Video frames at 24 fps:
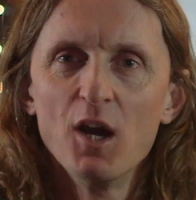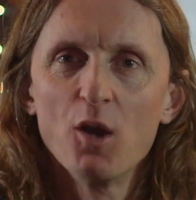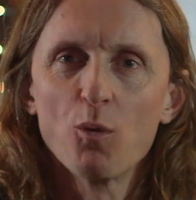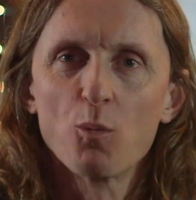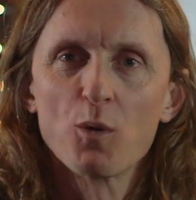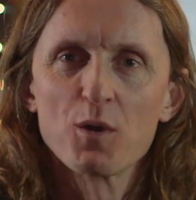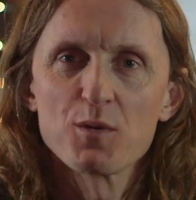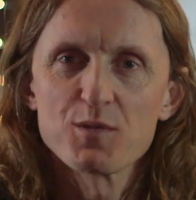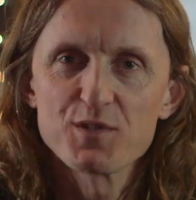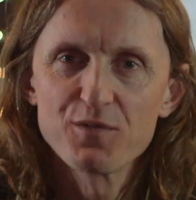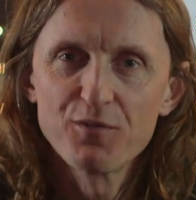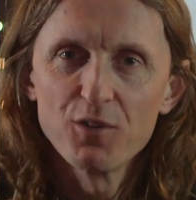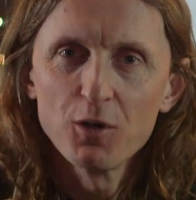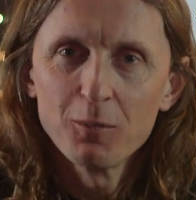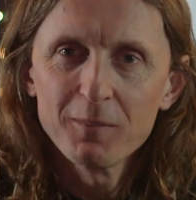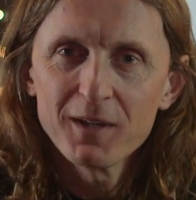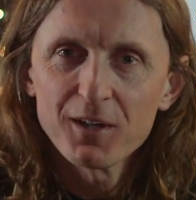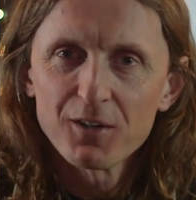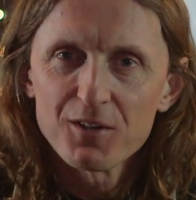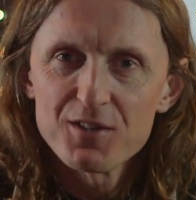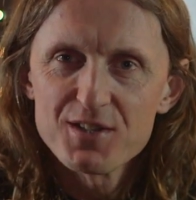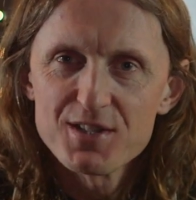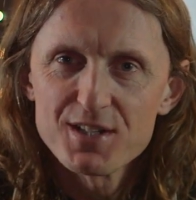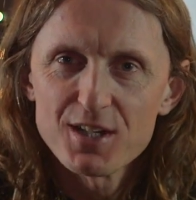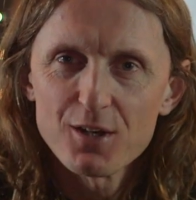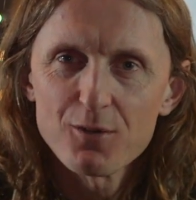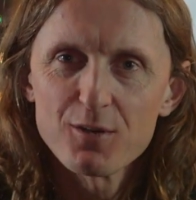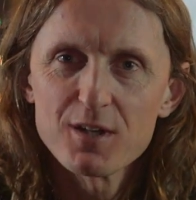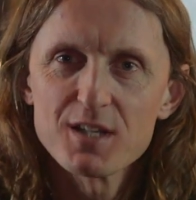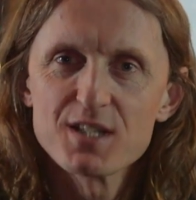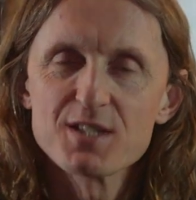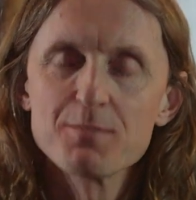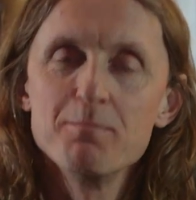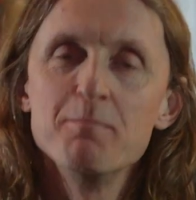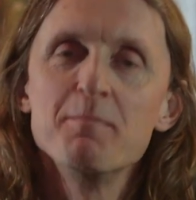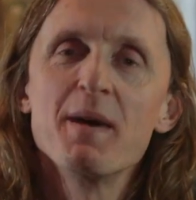When I was filming our
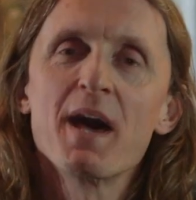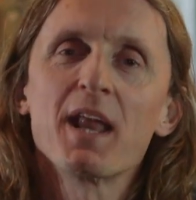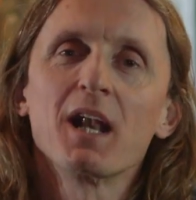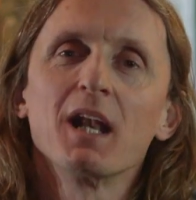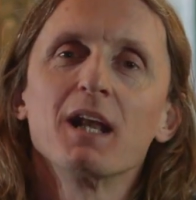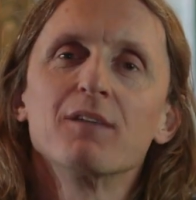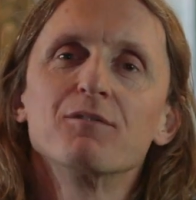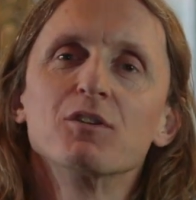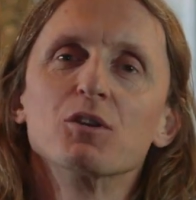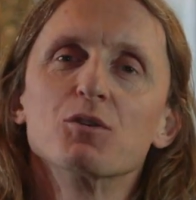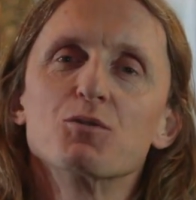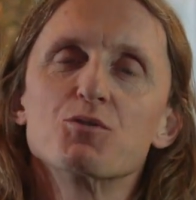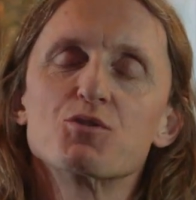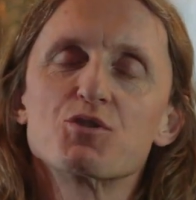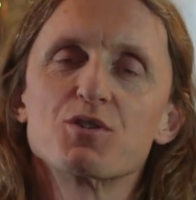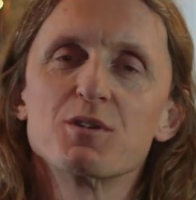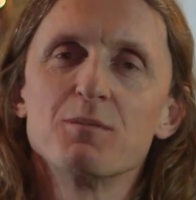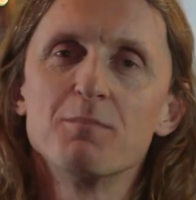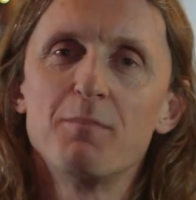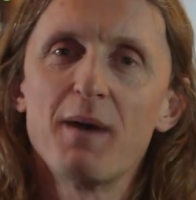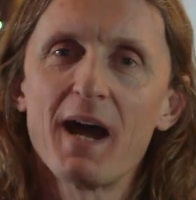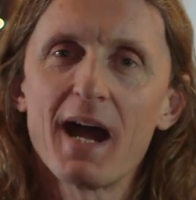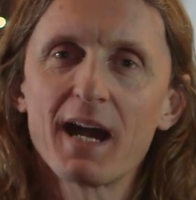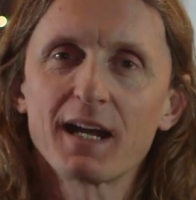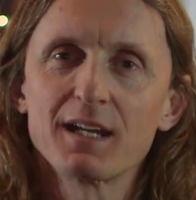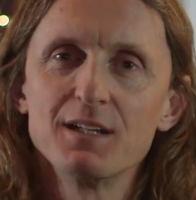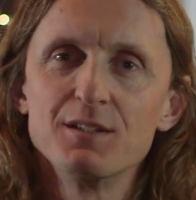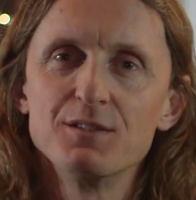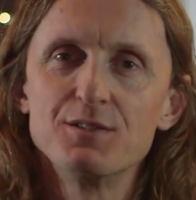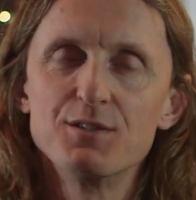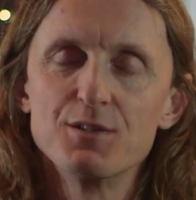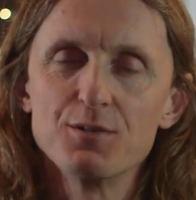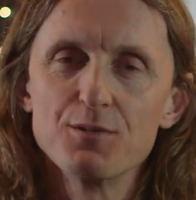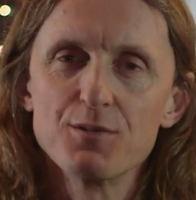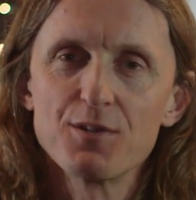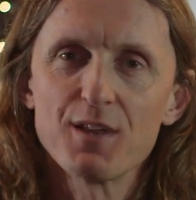series Metal Evolution back in
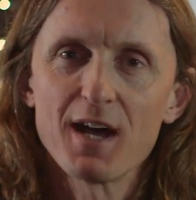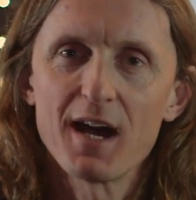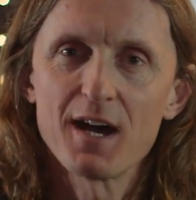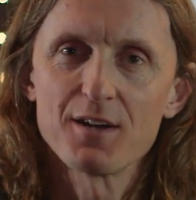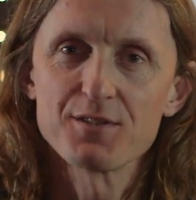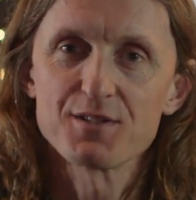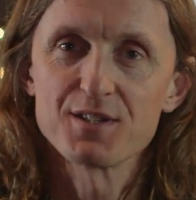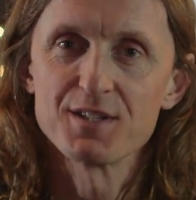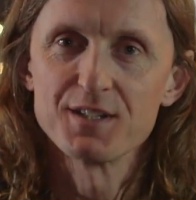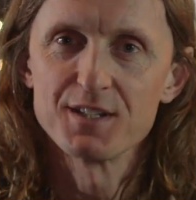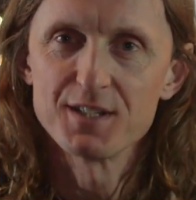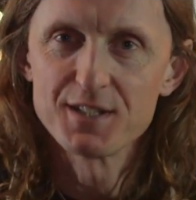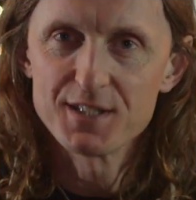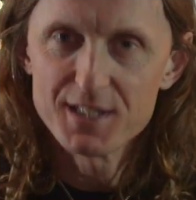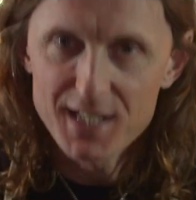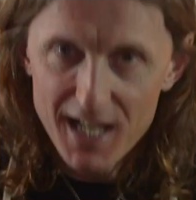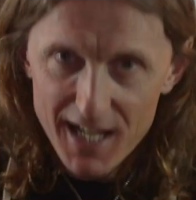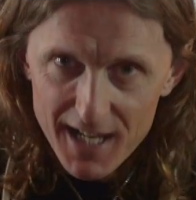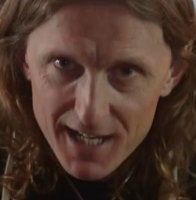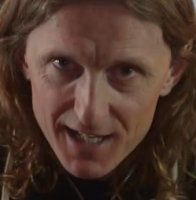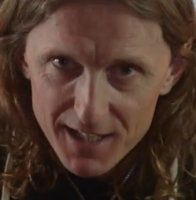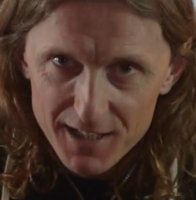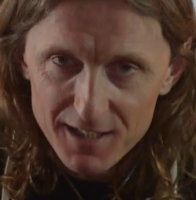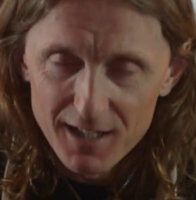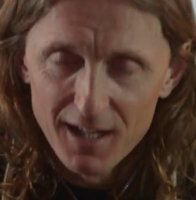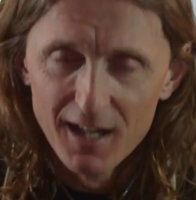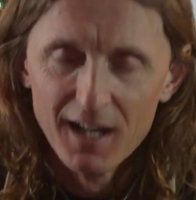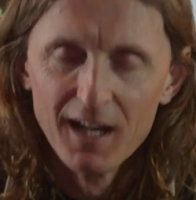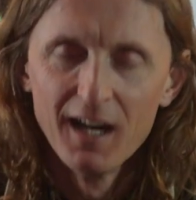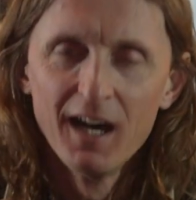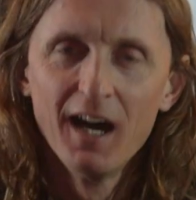2010,